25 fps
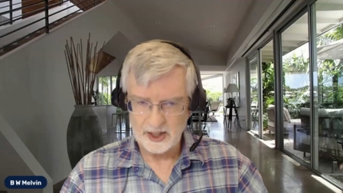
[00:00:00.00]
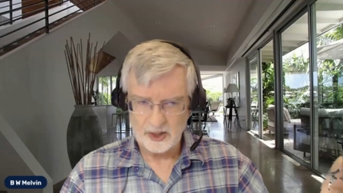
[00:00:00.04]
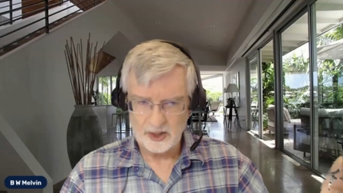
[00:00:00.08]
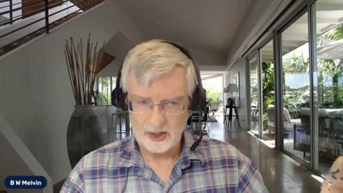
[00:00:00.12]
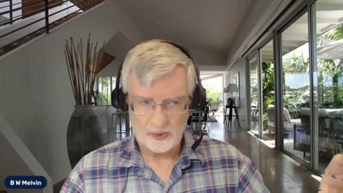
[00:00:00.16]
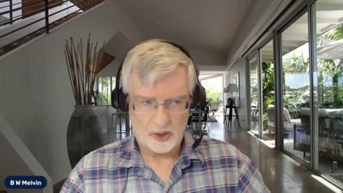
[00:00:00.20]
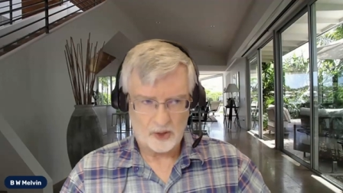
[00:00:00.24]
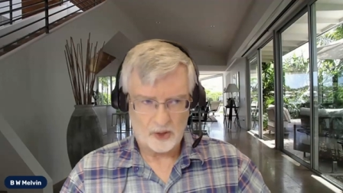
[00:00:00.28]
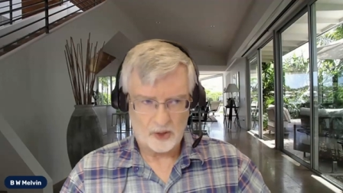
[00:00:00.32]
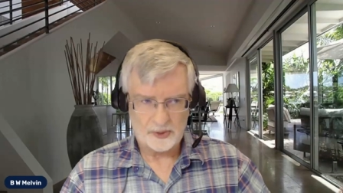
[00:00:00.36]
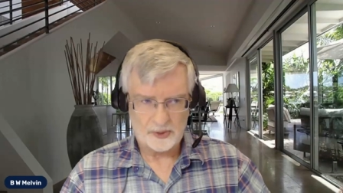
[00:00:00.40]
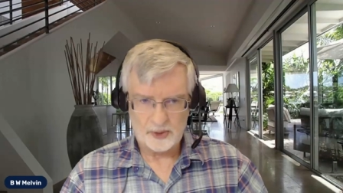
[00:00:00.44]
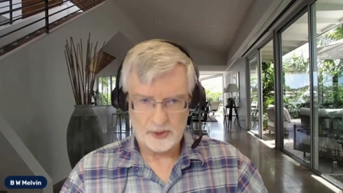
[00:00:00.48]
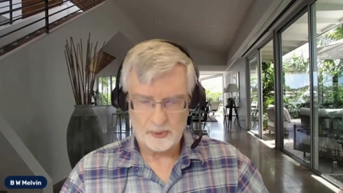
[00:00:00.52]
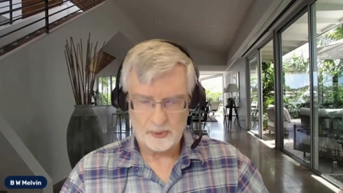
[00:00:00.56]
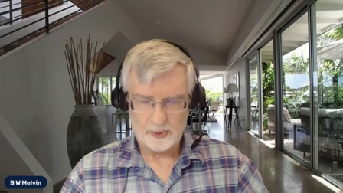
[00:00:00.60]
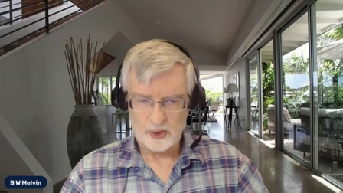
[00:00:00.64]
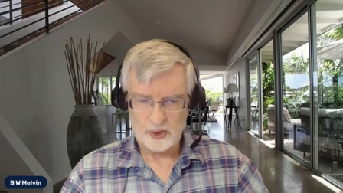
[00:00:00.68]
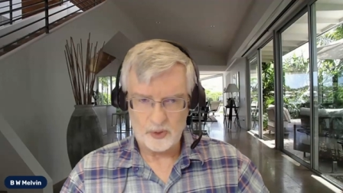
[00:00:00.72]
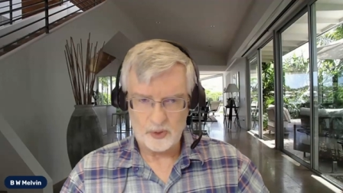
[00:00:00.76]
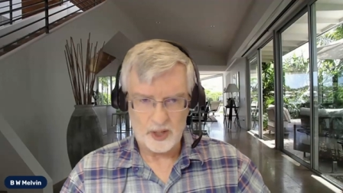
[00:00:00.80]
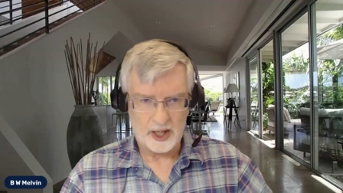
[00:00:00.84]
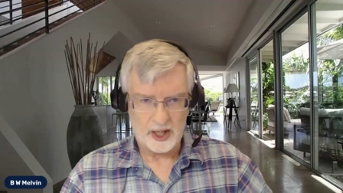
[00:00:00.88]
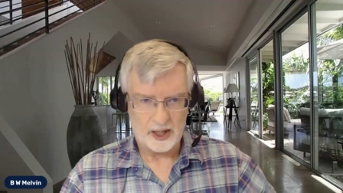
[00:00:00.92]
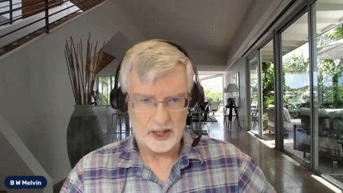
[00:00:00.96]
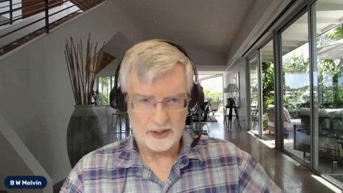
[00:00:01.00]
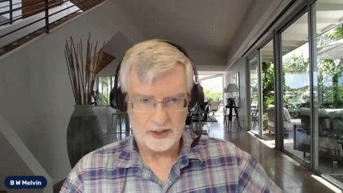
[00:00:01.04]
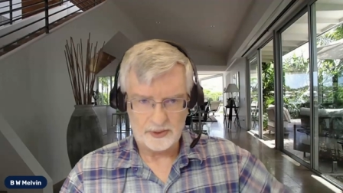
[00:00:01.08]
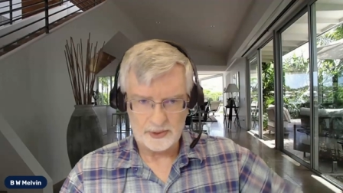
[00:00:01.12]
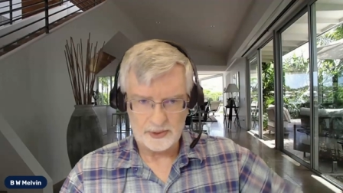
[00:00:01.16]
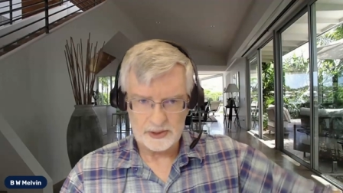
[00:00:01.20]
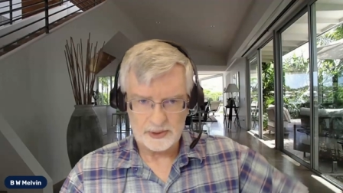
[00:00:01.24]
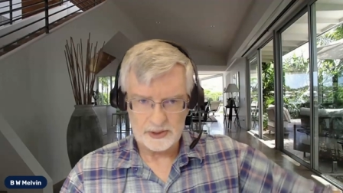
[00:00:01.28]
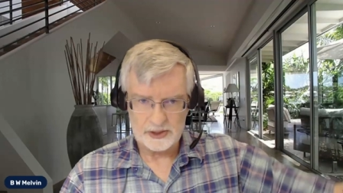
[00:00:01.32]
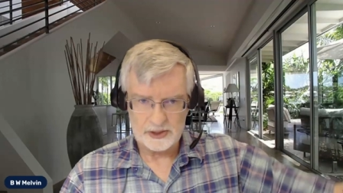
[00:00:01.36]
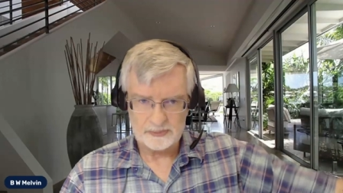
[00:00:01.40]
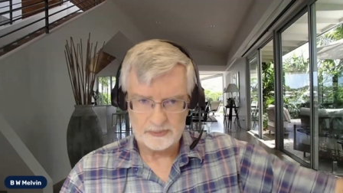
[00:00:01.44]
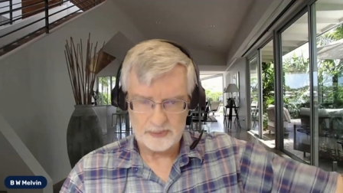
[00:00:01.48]
where you require to
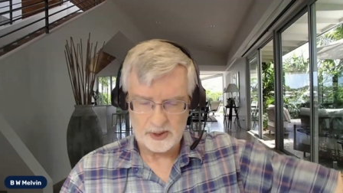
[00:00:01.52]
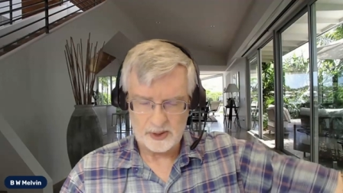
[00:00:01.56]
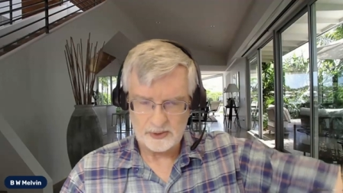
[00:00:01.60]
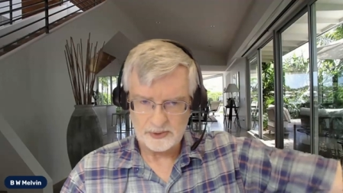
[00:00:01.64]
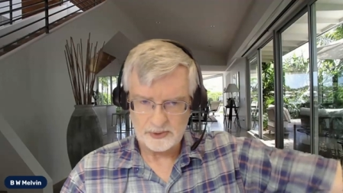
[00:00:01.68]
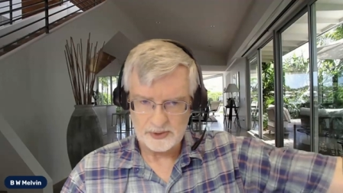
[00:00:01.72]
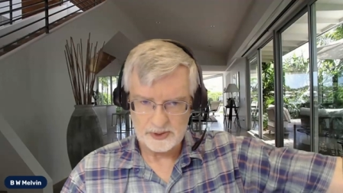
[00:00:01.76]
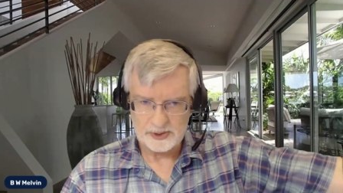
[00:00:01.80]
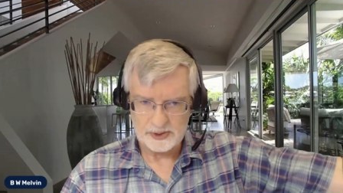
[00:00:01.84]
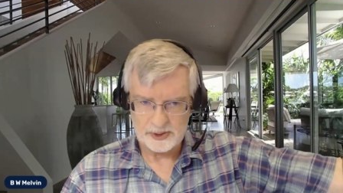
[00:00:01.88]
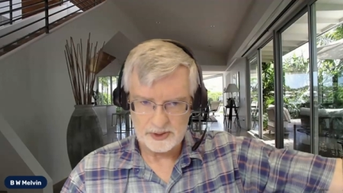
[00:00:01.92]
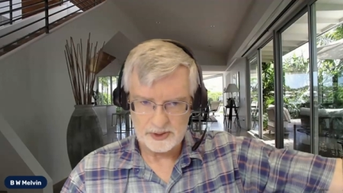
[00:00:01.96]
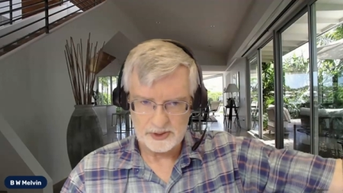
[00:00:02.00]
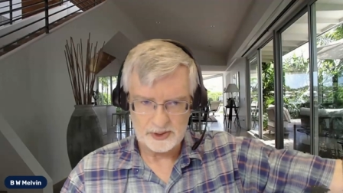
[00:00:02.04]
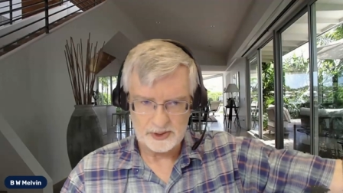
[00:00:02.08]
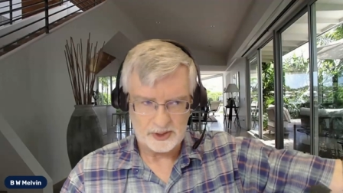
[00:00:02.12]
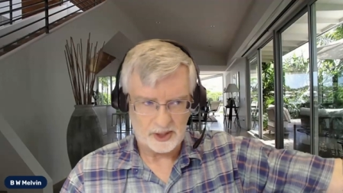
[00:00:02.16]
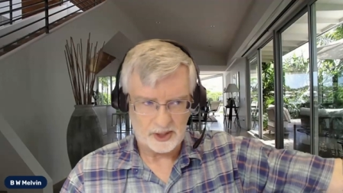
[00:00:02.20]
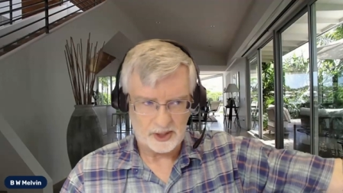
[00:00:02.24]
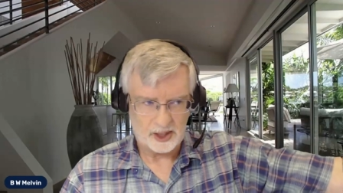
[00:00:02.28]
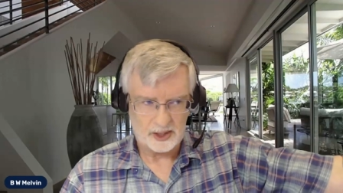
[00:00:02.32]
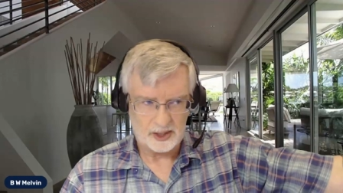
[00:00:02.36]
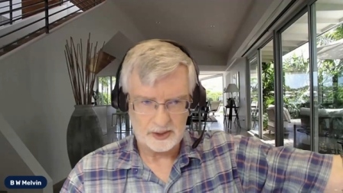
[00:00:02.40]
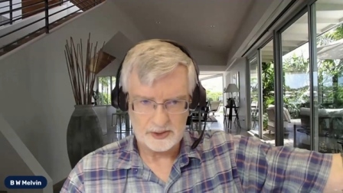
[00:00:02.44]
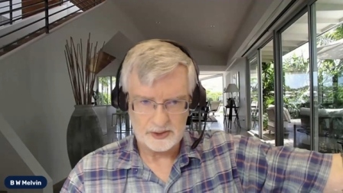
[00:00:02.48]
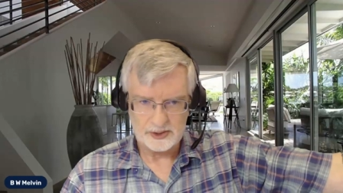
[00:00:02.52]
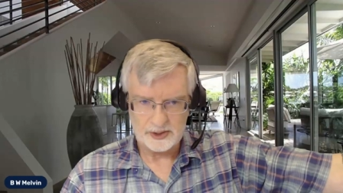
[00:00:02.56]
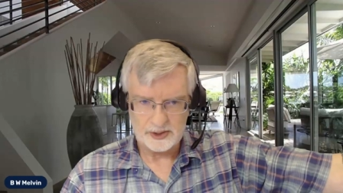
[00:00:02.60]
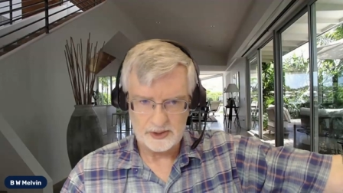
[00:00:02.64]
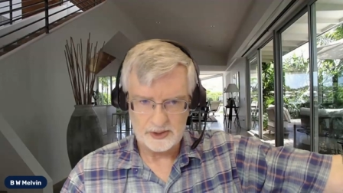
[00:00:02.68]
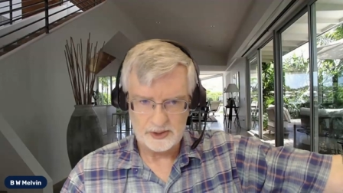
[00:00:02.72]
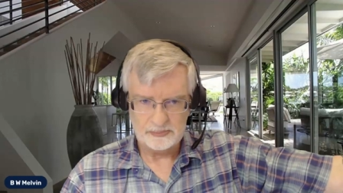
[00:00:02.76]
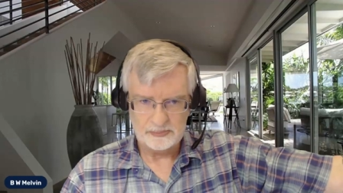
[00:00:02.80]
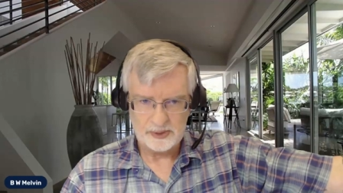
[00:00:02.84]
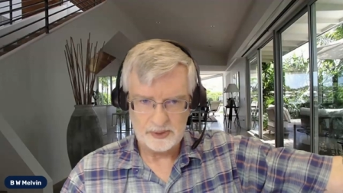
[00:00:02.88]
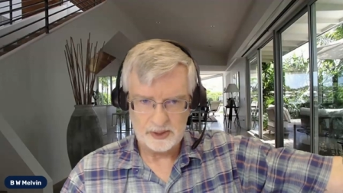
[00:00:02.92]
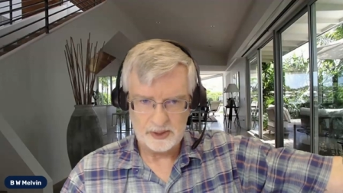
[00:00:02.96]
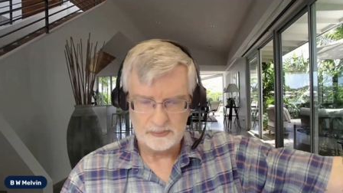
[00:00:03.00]
expose this darkness
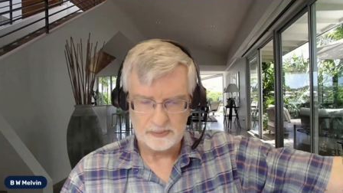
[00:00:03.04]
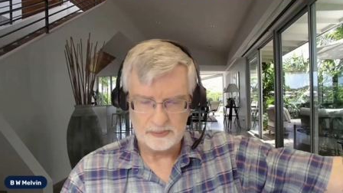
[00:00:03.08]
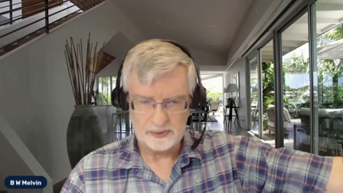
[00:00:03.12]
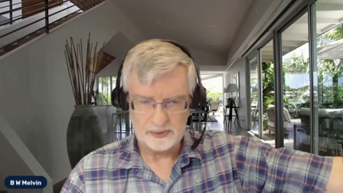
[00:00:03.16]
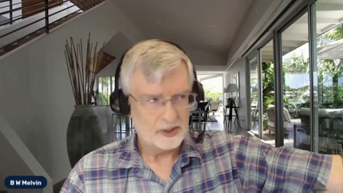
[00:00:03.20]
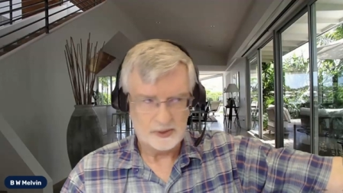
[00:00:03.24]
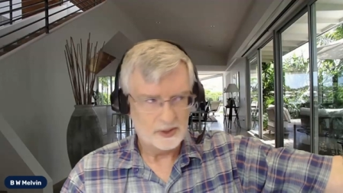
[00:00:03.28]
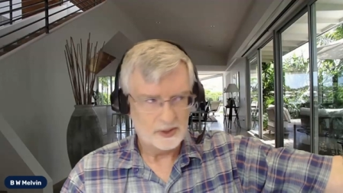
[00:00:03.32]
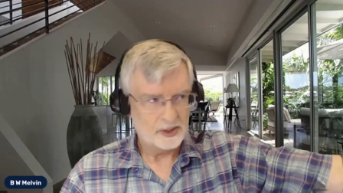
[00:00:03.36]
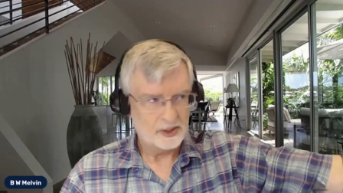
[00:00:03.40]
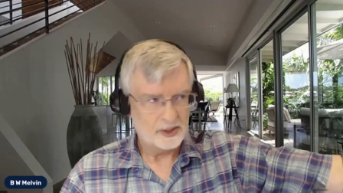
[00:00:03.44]
in people